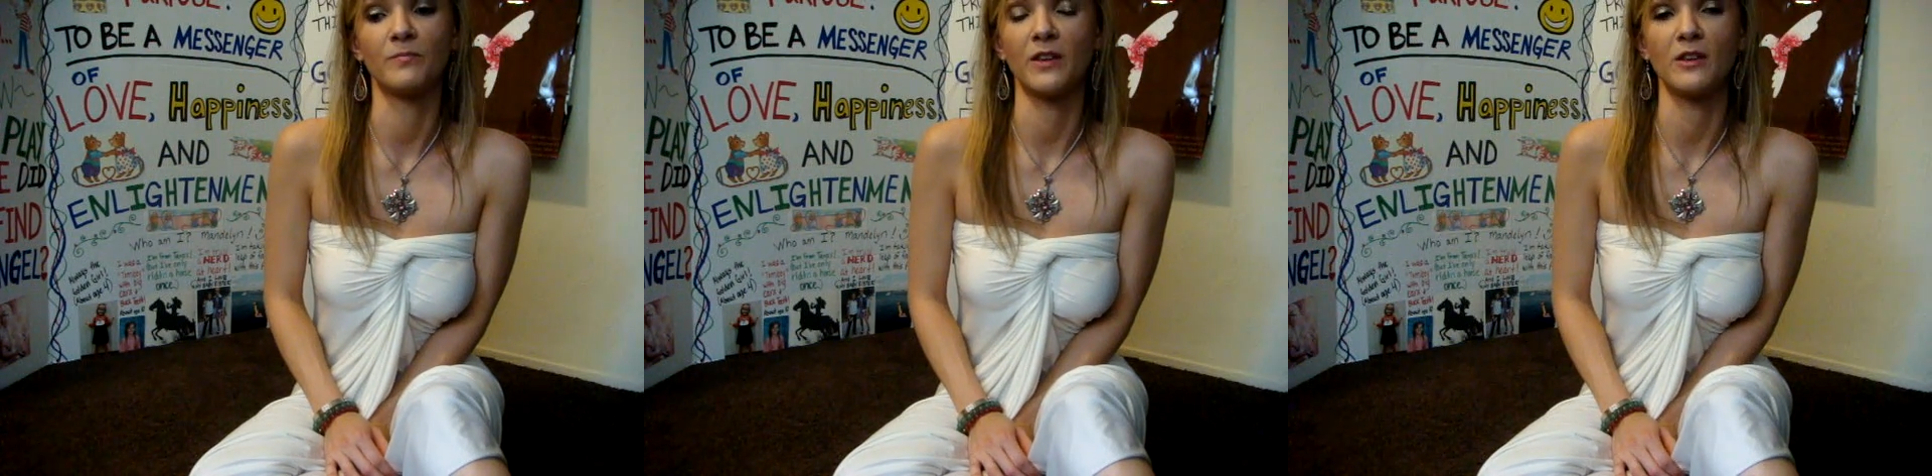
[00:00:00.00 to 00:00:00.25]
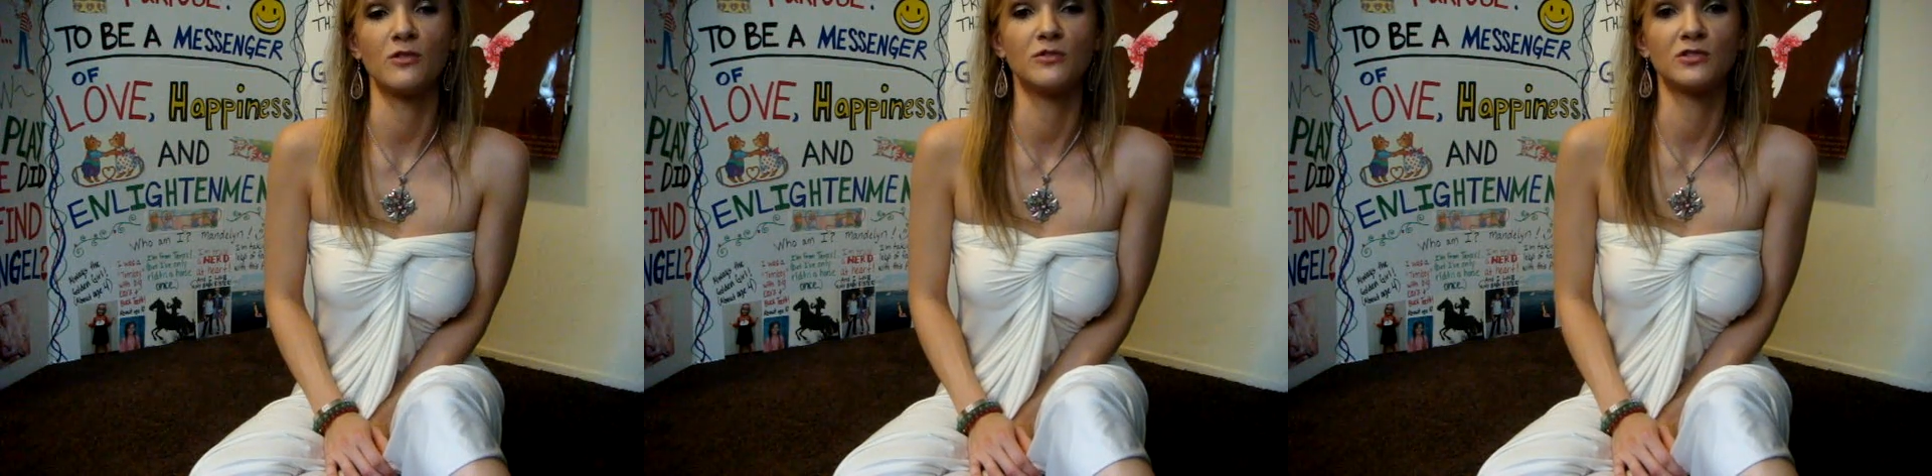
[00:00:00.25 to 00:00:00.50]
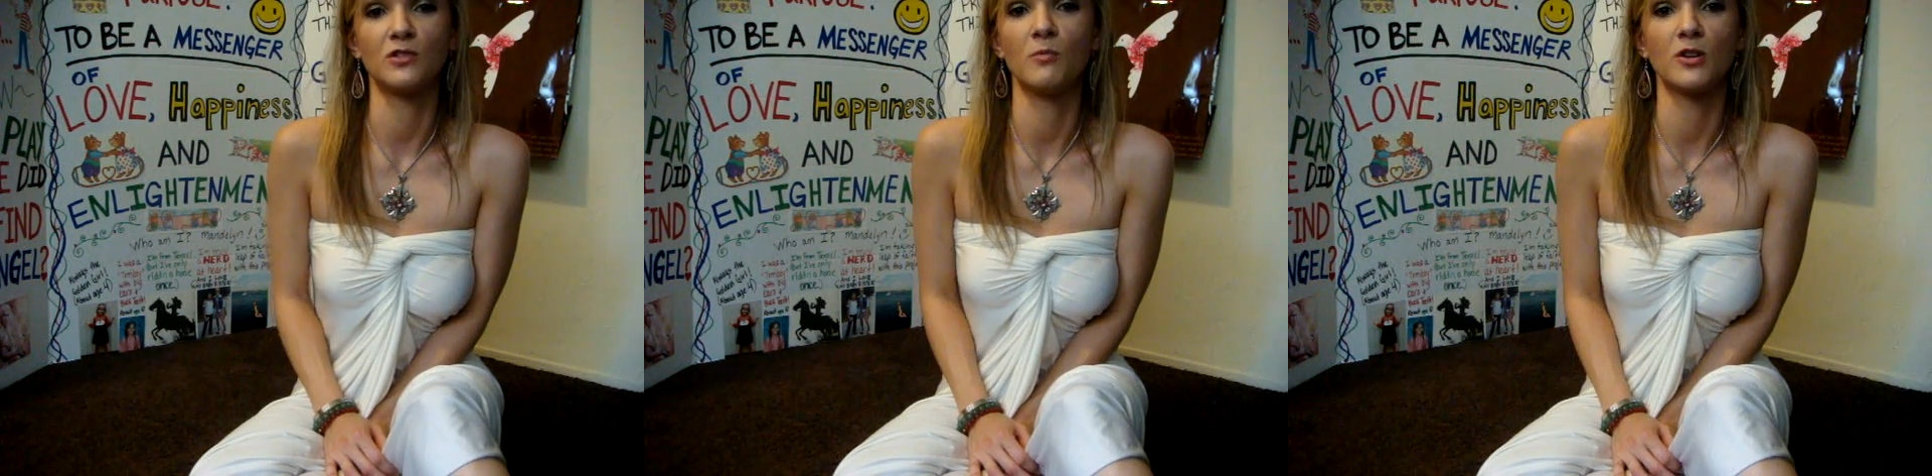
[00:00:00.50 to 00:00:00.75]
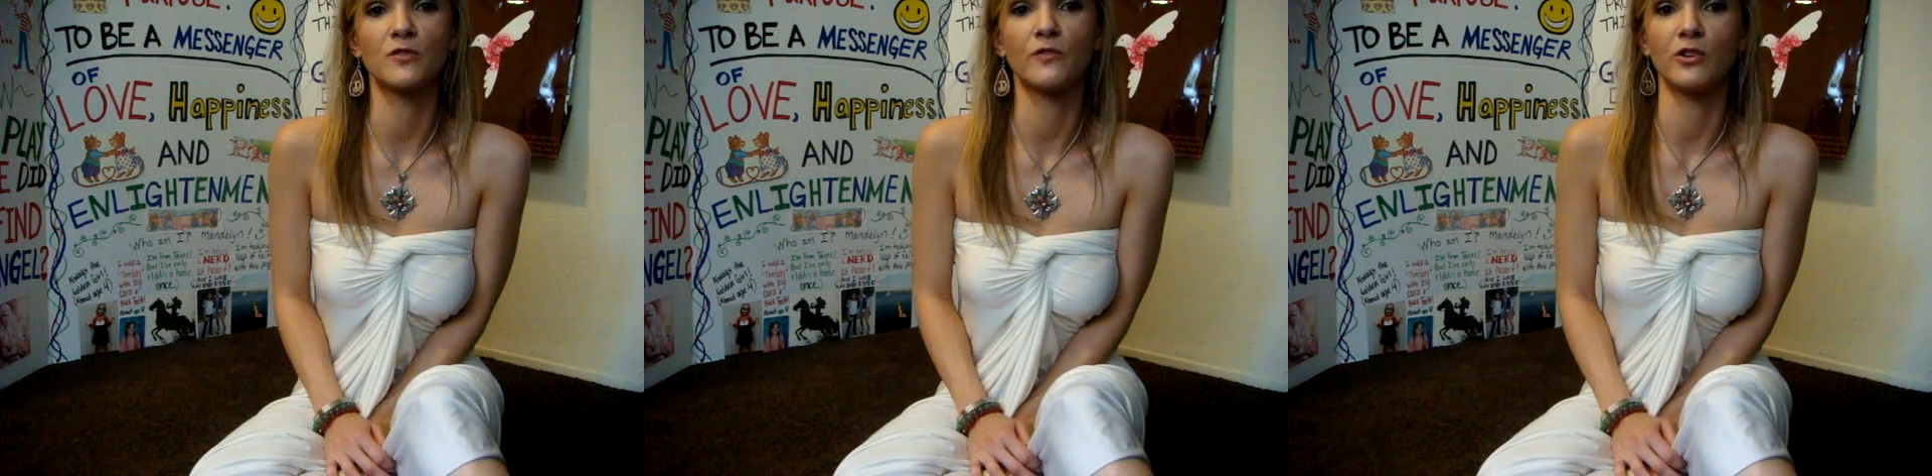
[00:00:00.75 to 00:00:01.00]
Thank you so
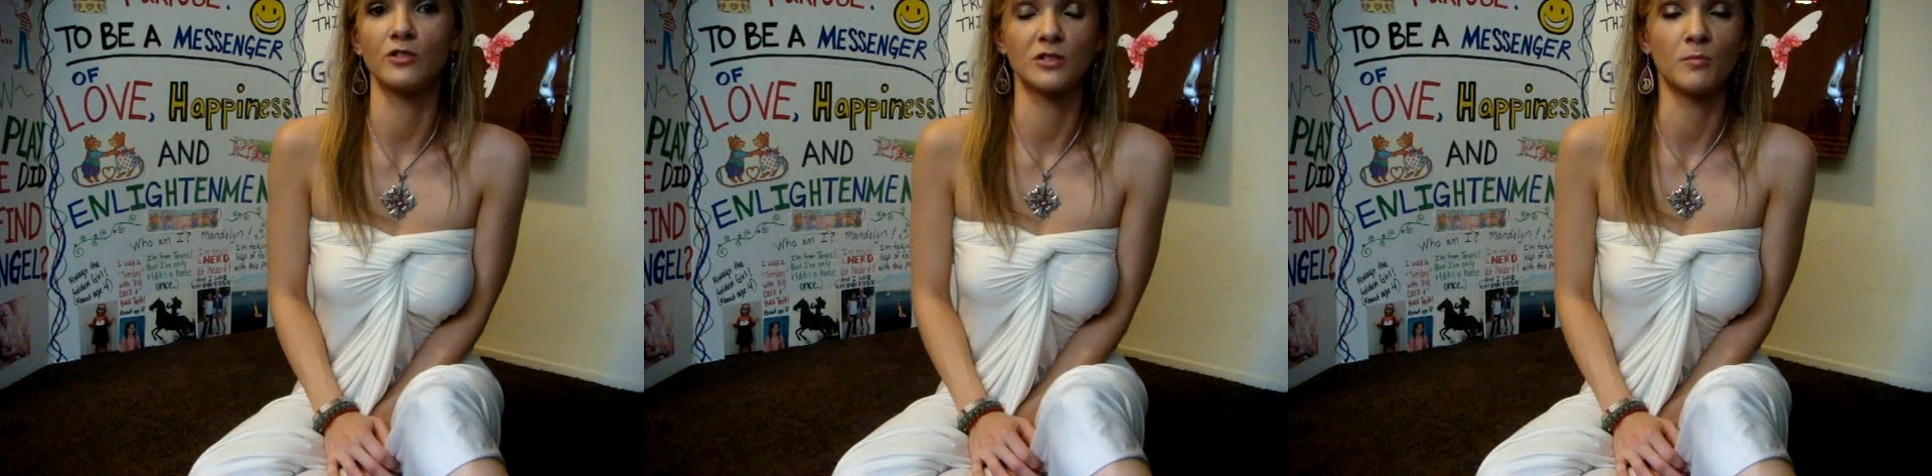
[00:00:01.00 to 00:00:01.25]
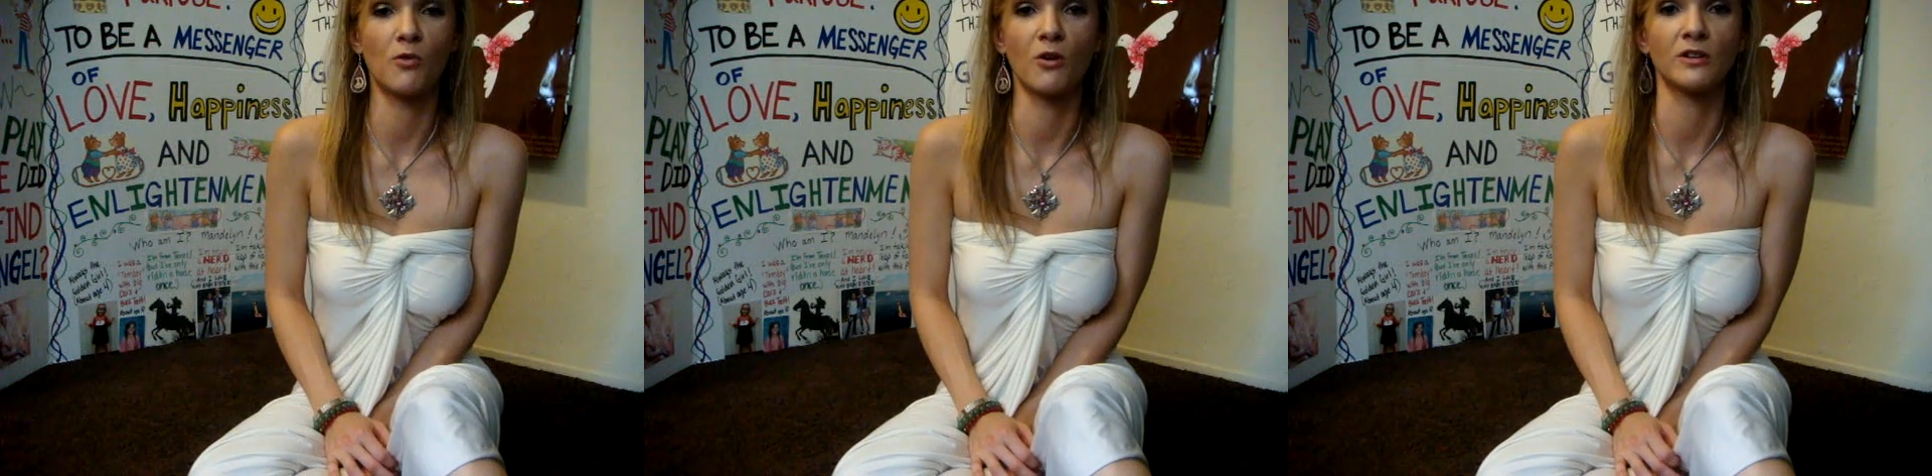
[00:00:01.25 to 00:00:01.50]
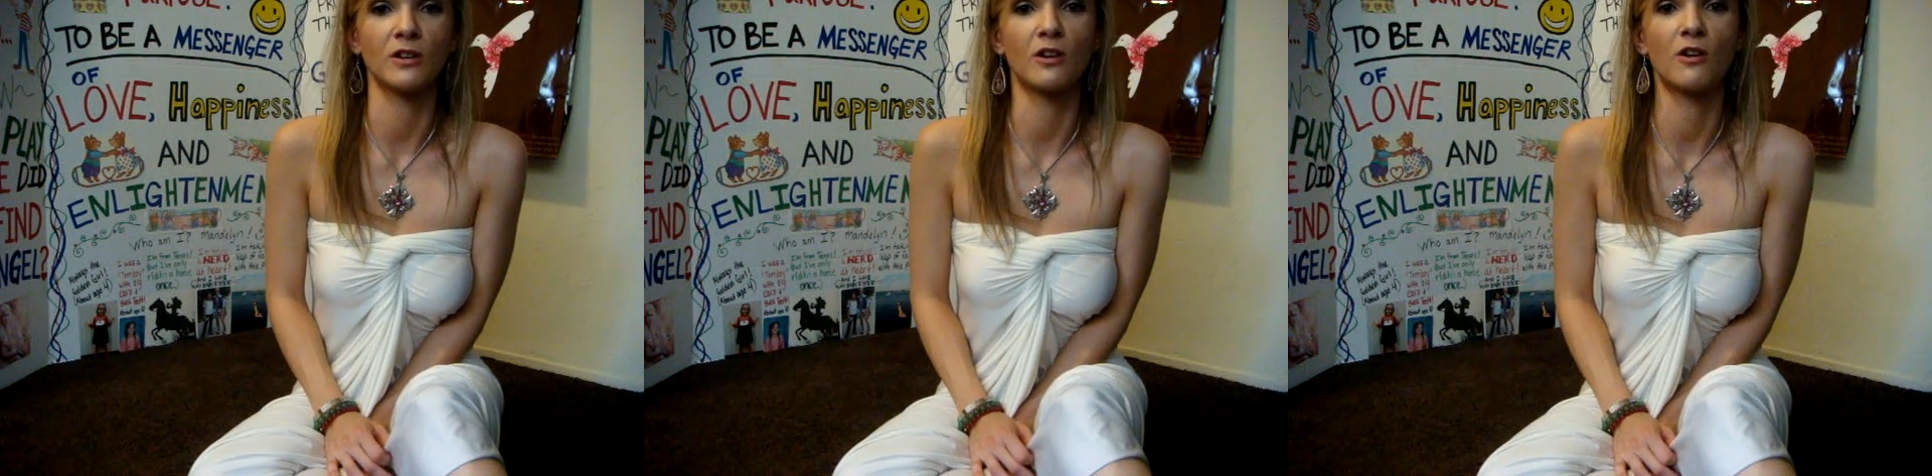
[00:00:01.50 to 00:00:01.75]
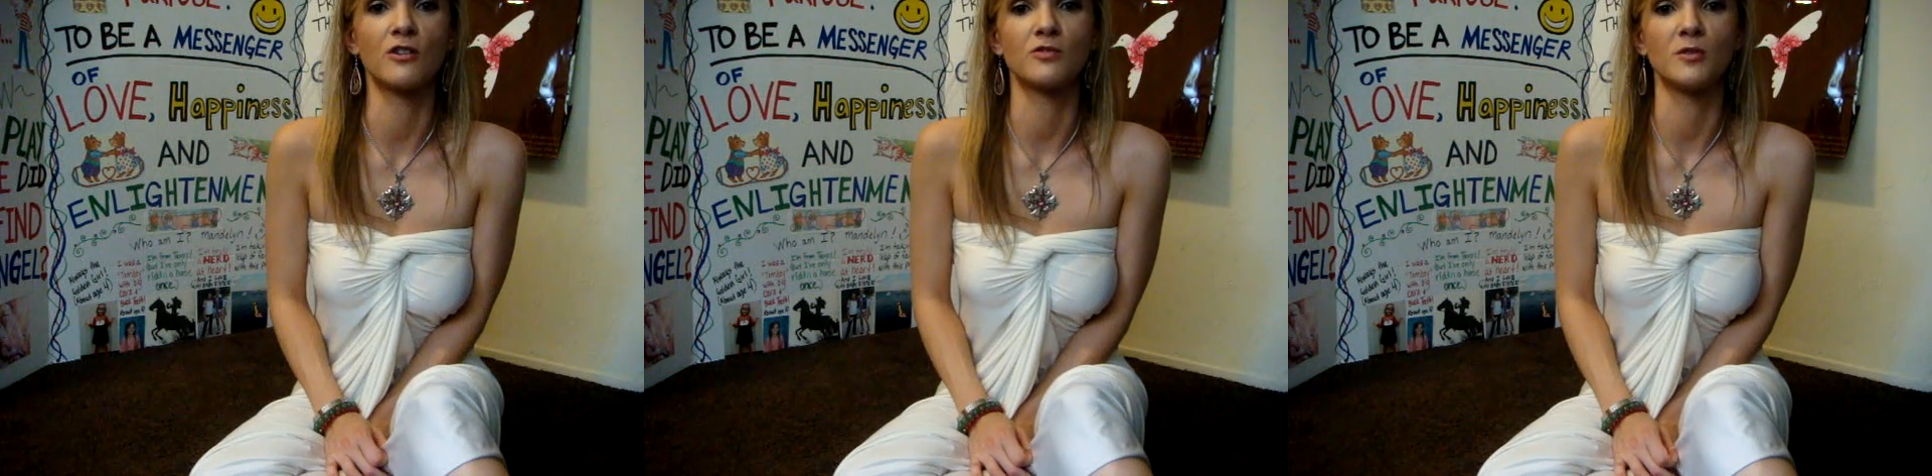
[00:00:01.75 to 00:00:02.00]
much for your support and
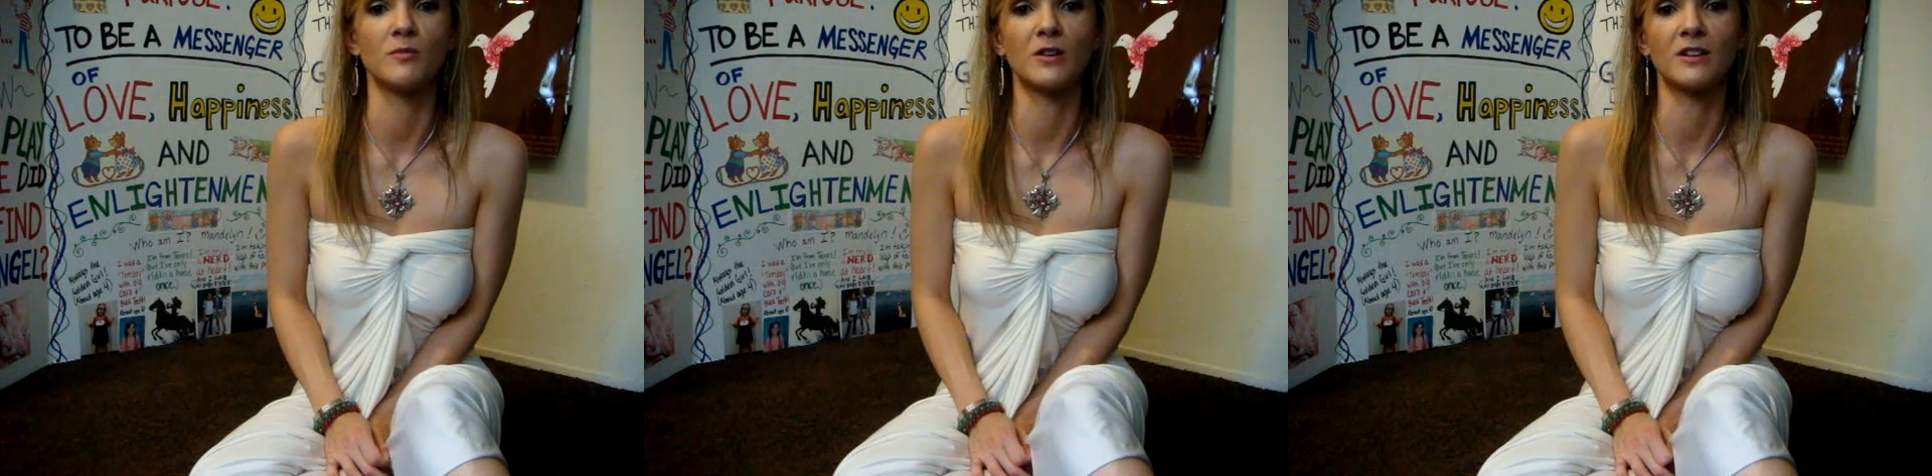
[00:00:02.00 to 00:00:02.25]
encouragement,